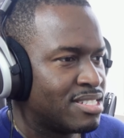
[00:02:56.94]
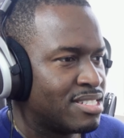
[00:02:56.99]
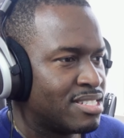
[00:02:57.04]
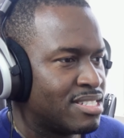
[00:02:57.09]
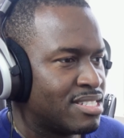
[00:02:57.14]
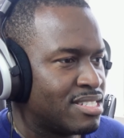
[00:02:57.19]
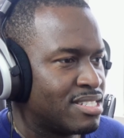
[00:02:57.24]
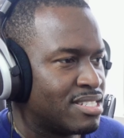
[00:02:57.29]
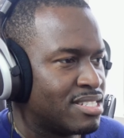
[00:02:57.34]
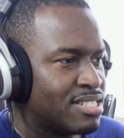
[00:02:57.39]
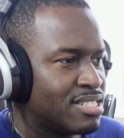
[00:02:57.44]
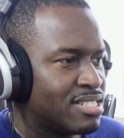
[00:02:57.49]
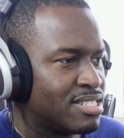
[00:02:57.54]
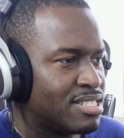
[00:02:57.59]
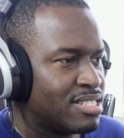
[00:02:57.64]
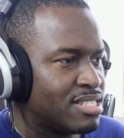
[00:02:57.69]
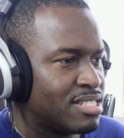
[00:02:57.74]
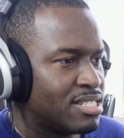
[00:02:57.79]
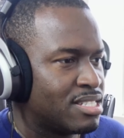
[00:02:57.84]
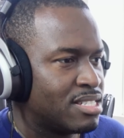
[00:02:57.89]

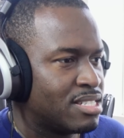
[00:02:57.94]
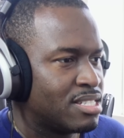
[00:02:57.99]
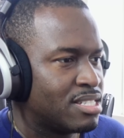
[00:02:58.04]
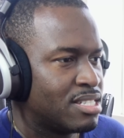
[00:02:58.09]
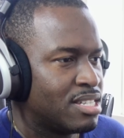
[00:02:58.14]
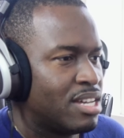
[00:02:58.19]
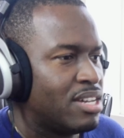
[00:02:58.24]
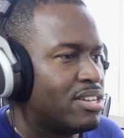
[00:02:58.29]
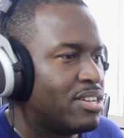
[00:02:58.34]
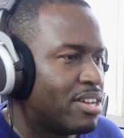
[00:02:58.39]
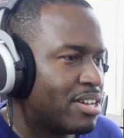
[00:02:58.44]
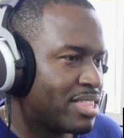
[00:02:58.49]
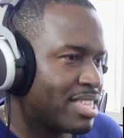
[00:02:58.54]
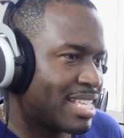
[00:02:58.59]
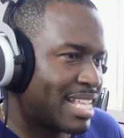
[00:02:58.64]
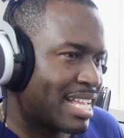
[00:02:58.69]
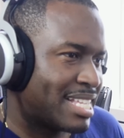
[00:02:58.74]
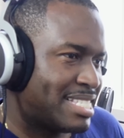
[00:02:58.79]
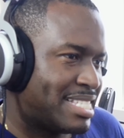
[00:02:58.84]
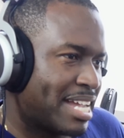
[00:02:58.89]
uh, I
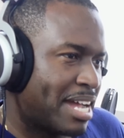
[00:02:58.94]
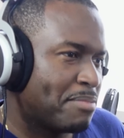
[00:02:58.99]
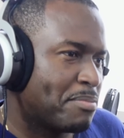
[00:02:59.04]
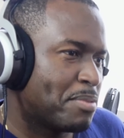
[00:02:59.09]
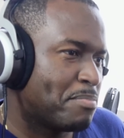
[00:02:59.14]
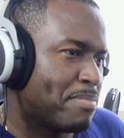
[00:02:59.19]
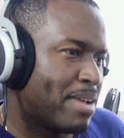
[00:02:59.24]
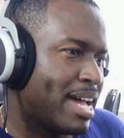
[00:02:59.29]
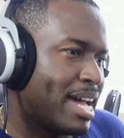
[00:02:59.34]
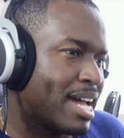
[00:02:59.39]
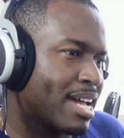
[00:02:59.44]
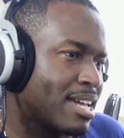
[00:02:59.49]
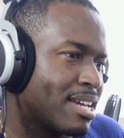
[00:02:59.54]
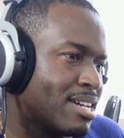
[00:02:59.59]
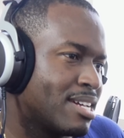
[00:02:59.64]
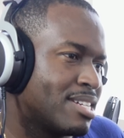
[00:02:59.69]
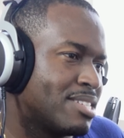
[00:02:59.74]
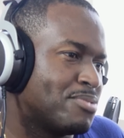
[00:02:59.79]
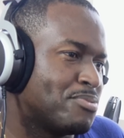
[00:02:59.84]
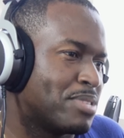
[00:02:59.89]
think that's Diamondback
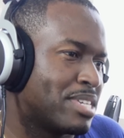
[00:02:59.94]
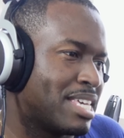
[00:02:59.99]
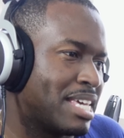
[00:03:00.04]
who Why